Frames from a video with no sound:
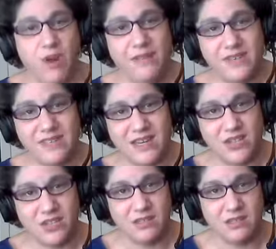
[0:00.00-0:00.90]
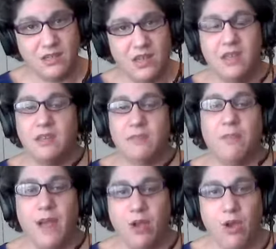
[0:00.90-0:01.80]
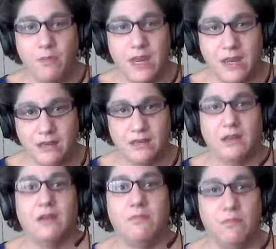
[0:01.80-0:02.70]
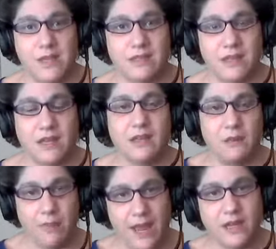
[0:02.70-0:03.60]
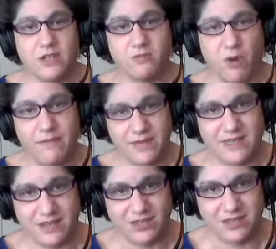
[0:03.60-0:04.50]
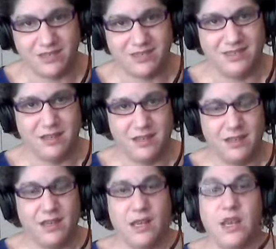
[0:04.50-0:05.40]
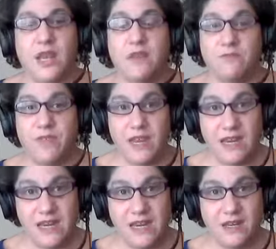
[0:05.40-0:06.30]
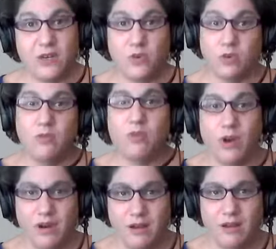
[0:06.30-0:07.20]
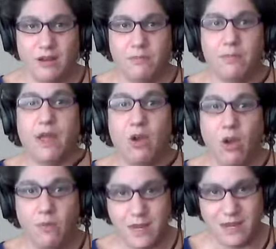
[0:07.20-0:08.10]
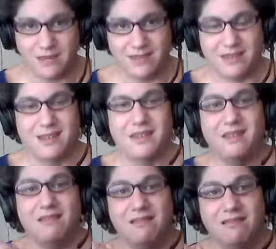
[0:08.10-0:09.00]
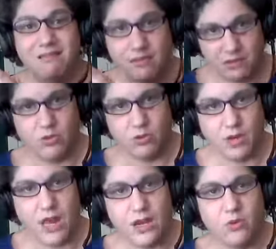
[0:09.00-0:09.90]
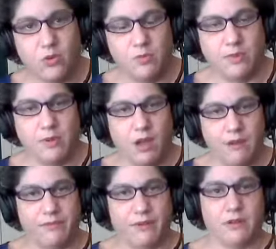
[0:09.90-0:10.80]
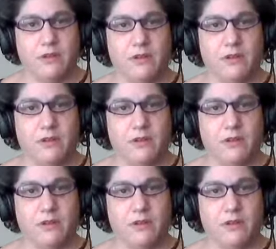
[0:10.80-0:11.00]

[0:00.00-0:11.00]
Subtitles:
private sessions, then by all means, be selling a package of private sessions. If they need group work, by all means, create a group offer.